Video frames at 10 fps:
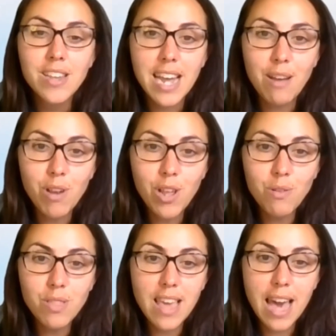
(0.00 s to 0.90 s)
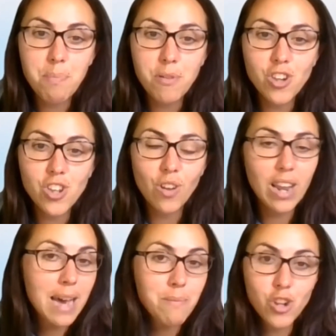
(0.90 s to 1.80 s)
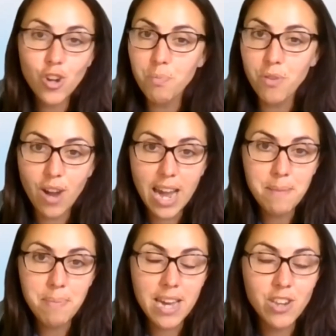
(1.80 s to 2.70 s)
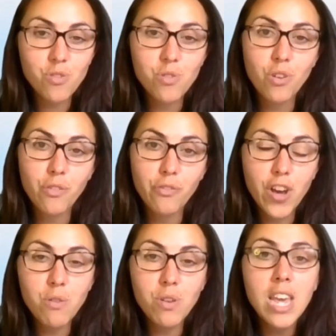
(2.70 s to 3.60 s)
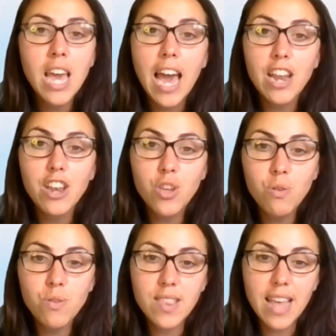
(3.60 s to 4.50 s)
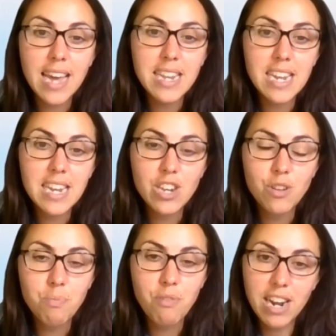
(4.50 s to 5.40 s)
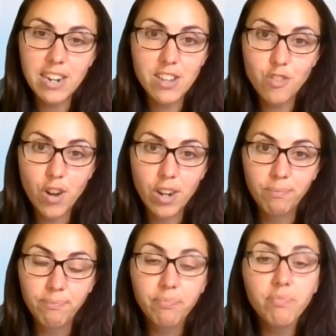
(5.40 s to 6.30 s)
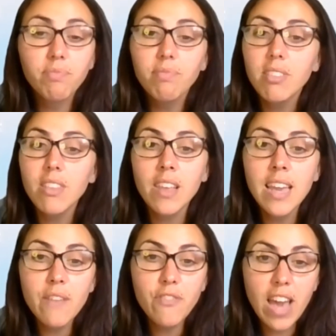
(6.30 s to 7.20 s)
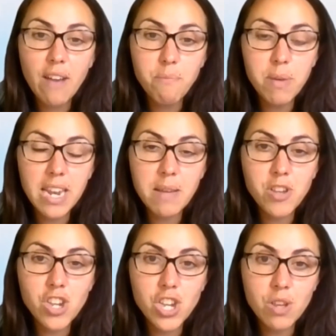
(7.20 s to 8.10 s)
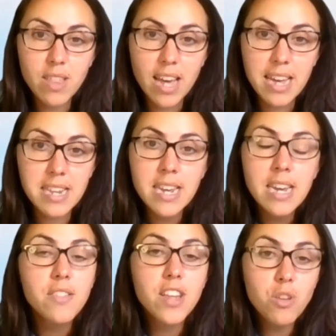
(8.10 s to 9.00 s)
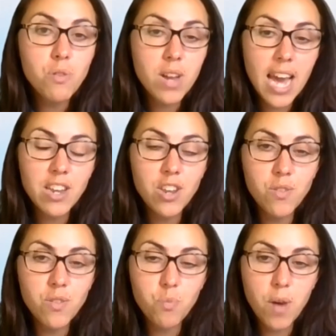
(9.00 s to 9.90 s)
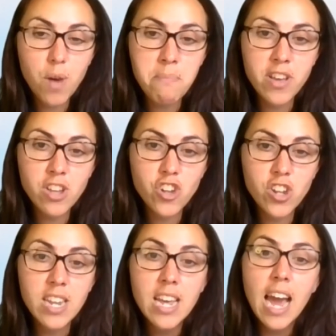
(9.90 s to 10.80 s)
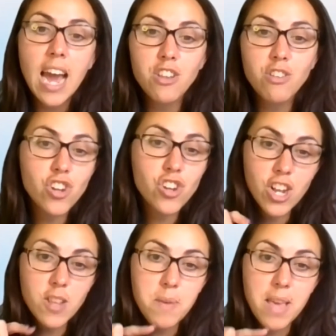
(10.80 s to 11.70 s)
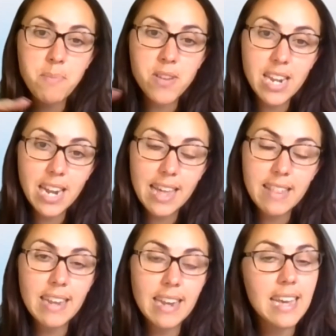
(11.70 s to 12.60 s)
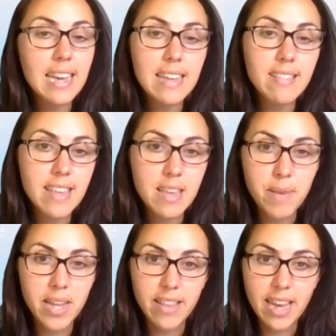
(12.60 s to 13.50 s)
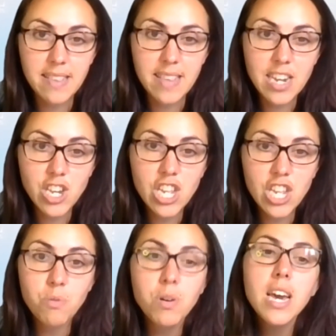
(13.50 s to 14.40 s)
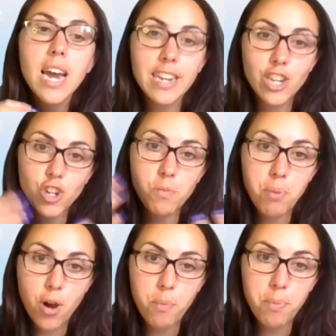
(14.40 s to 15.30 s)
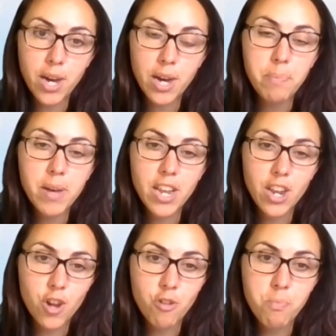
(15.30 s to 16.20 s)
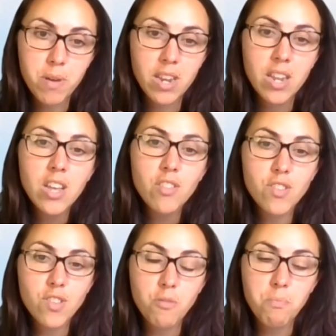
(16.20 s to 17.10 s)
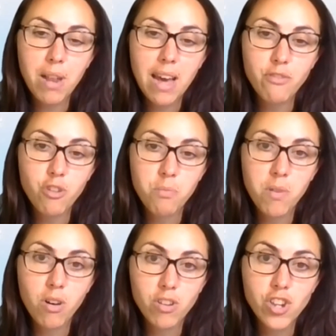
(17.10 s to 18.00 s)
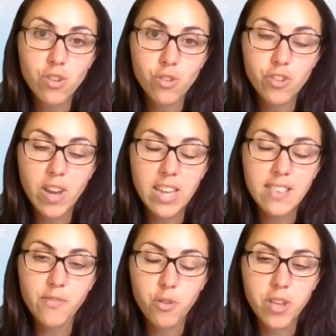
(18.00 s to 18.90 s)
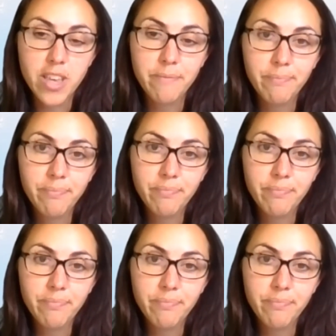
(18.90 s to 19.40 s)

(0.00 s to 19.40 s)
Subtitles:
Download the app onto your laptop, your iPad or your phone and use that and do a practice run. If you haven't been able to do that, then you can use the web version and you should just be able to click the link in the email that I send to you and it should pop up and open the Zoom platform onto your device for you.